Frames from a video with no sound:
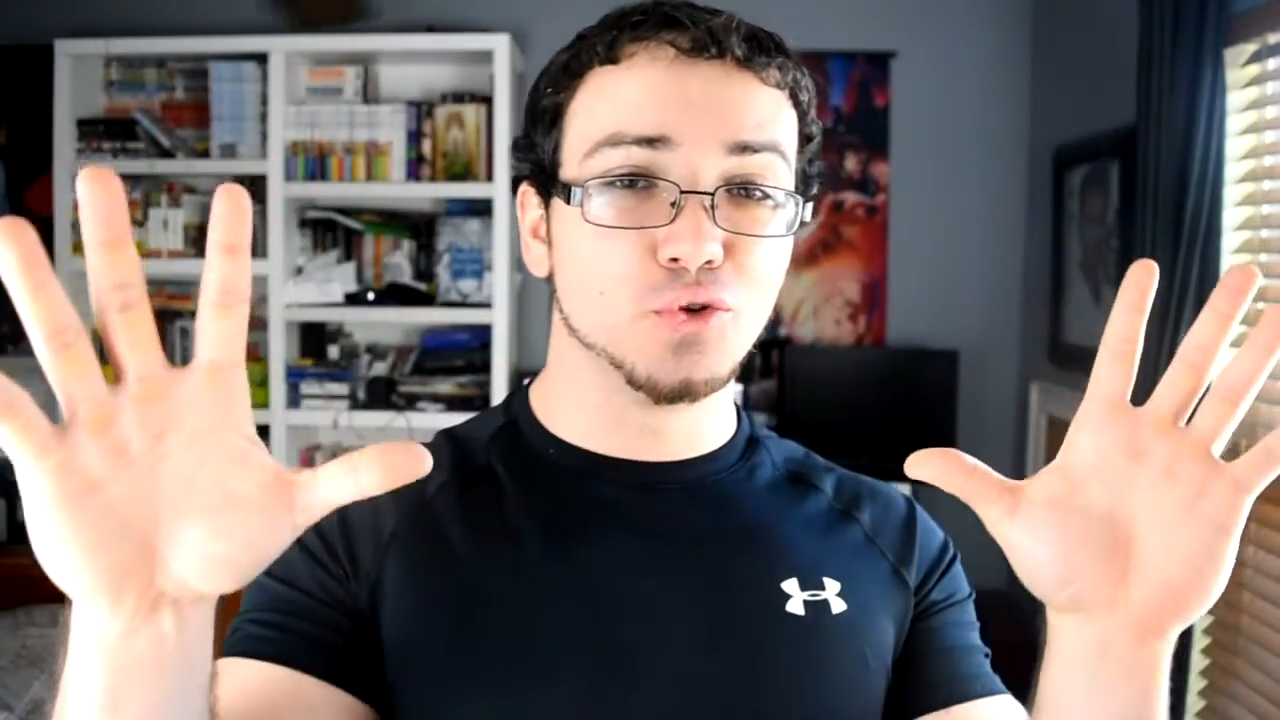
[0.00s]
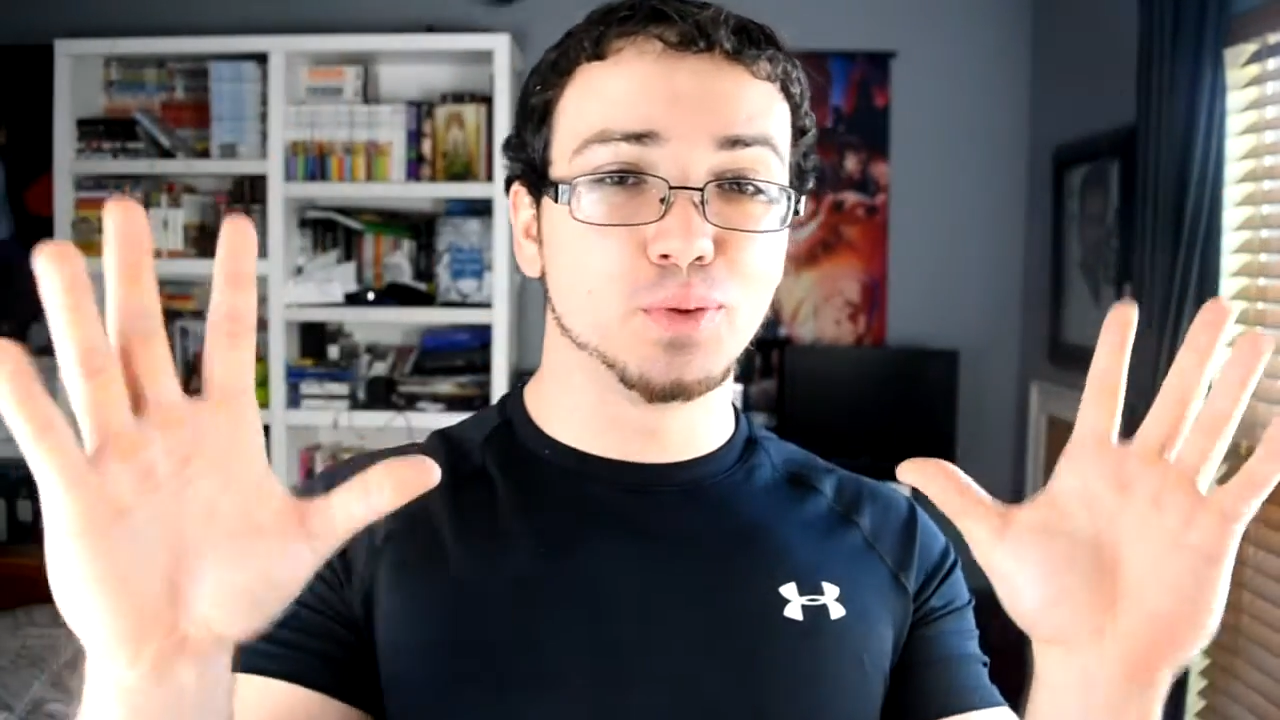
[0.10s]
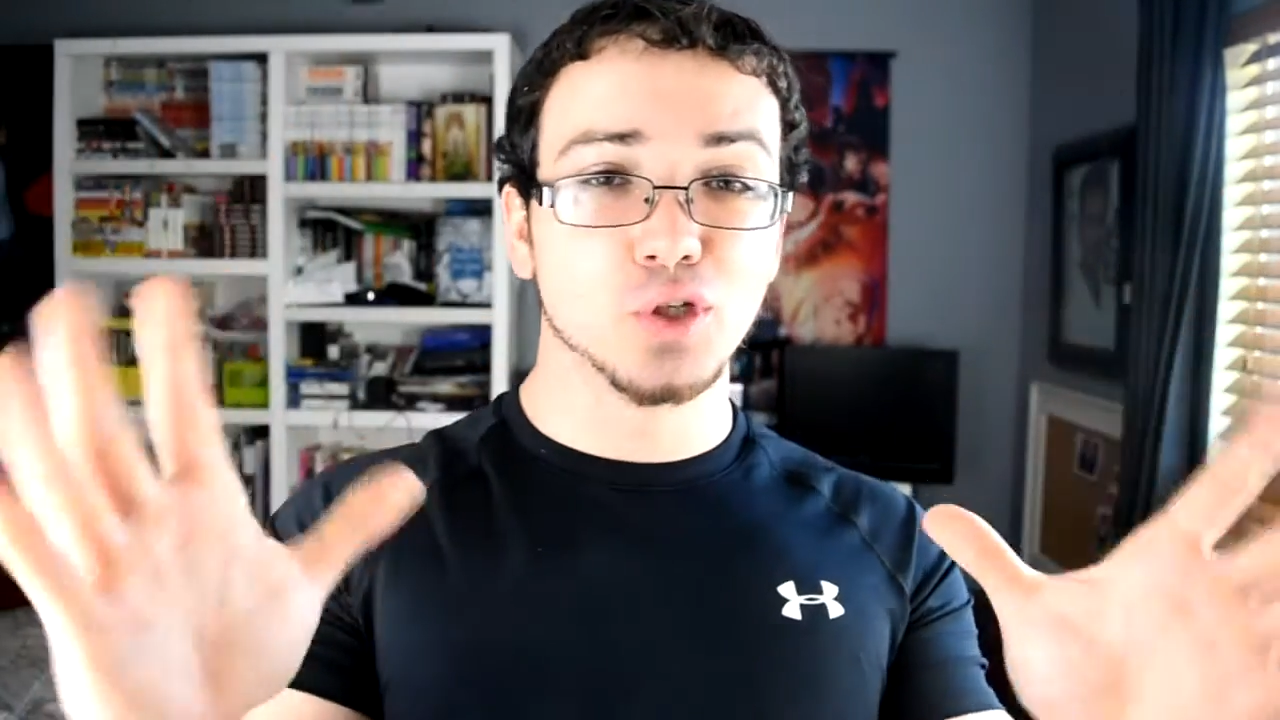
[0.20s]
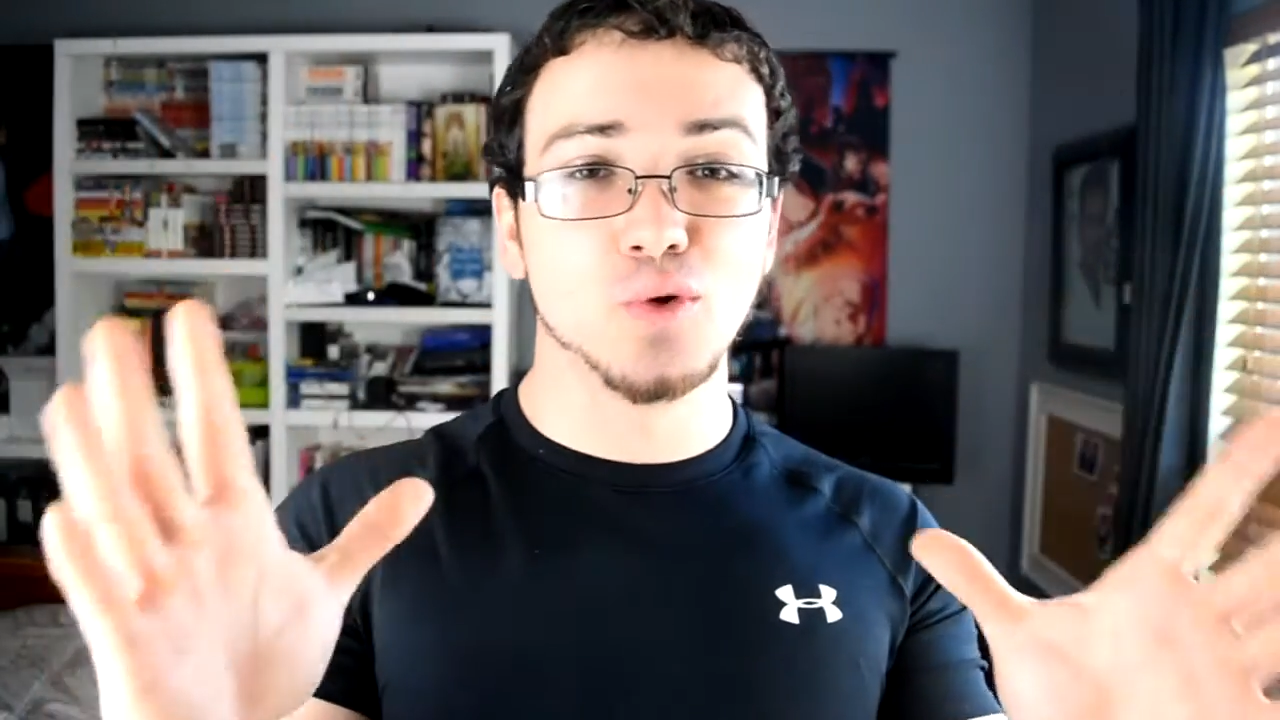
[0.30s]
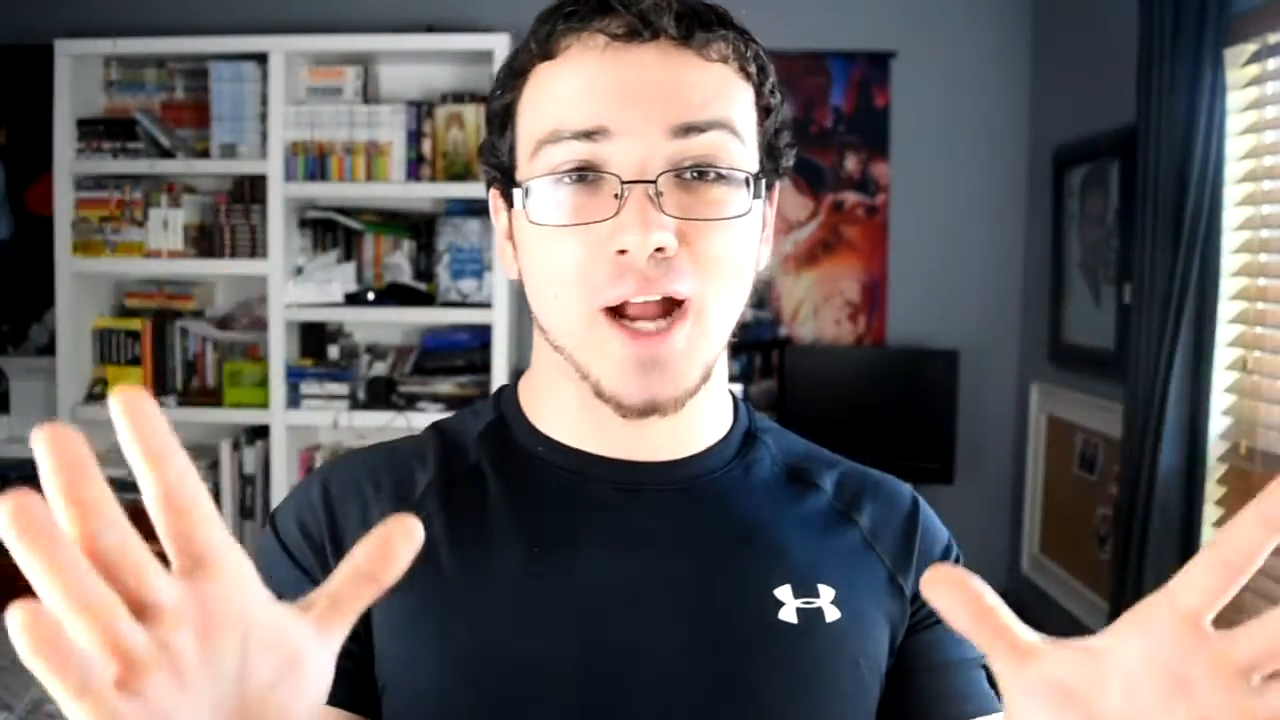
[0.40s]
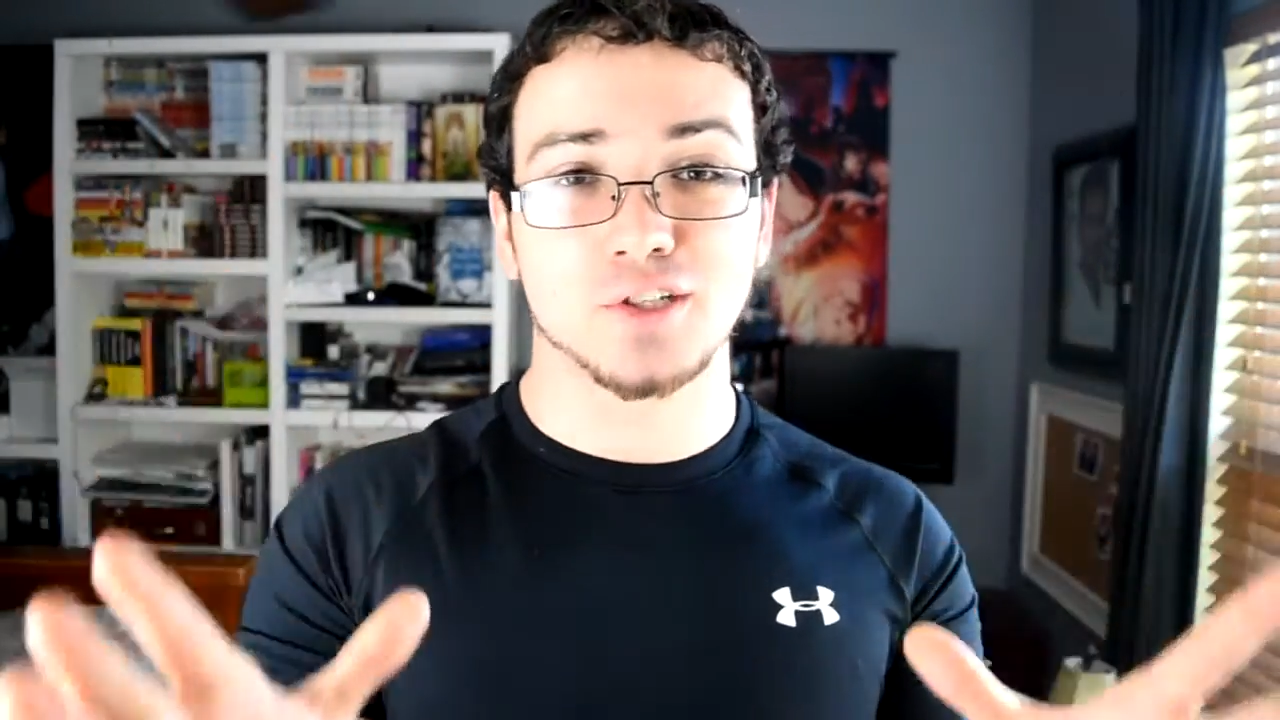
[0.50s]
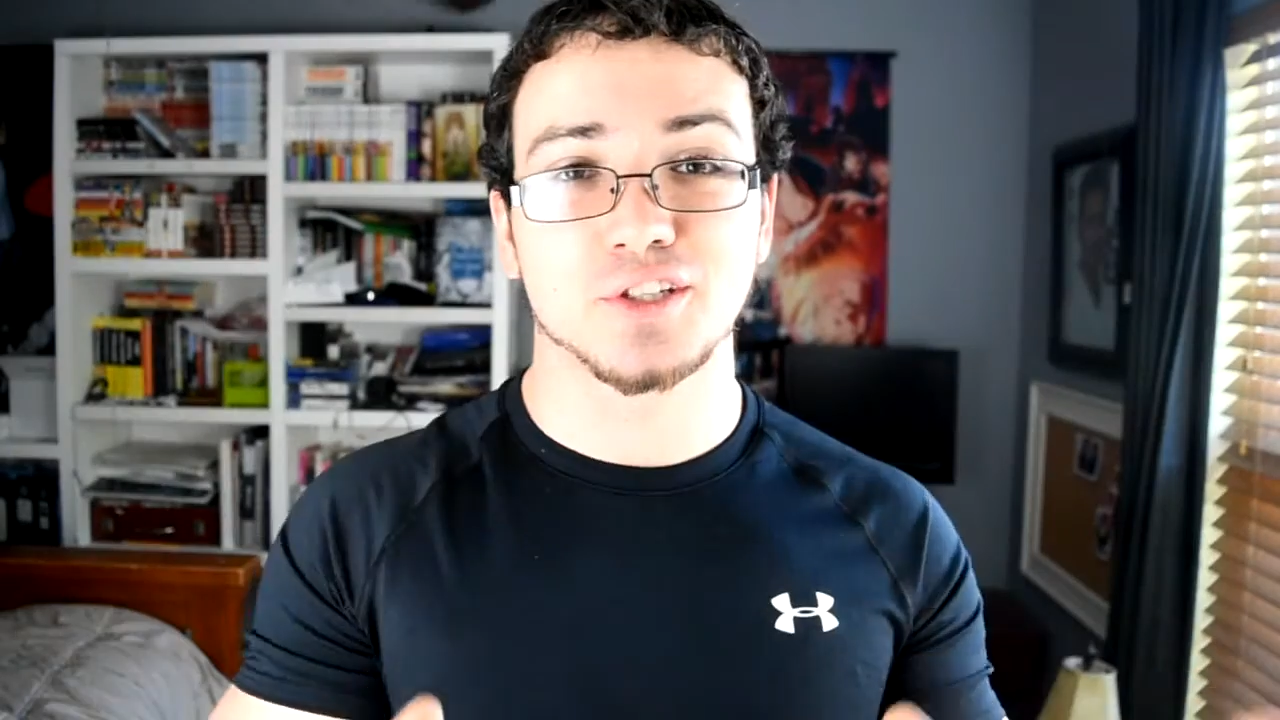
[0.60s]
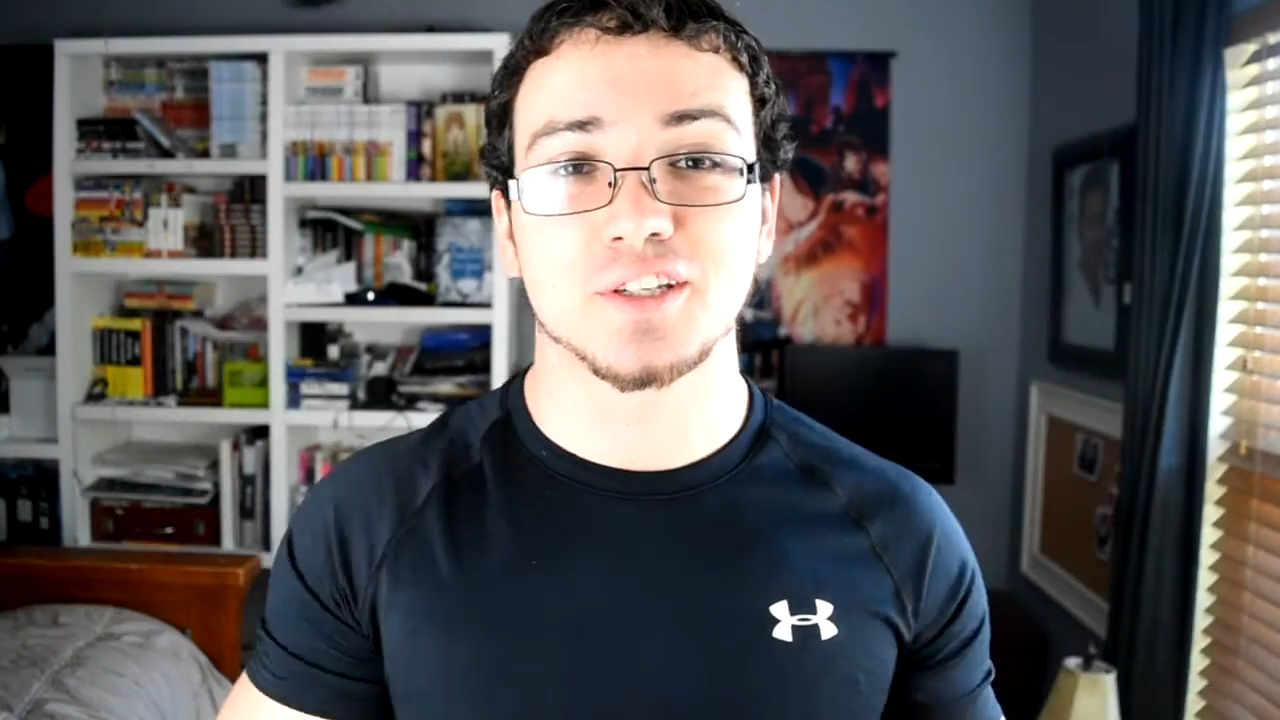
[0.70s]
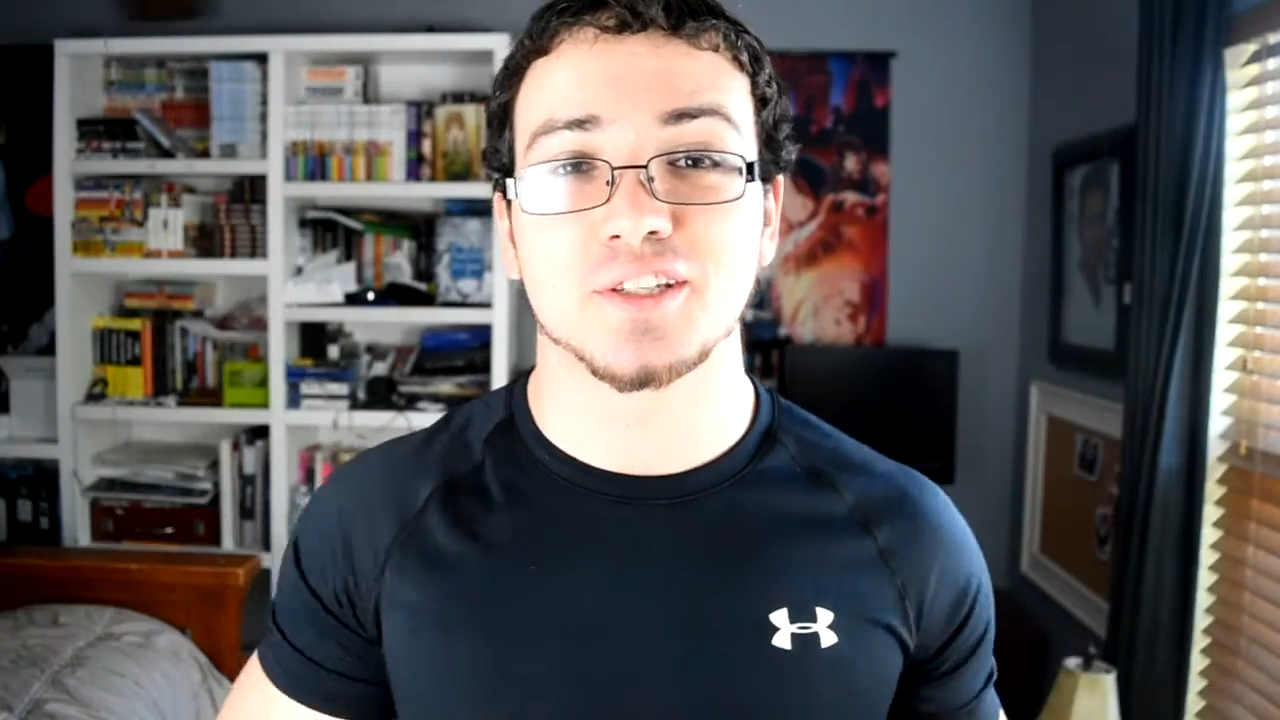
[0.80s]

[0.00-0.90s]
Blue Exorcist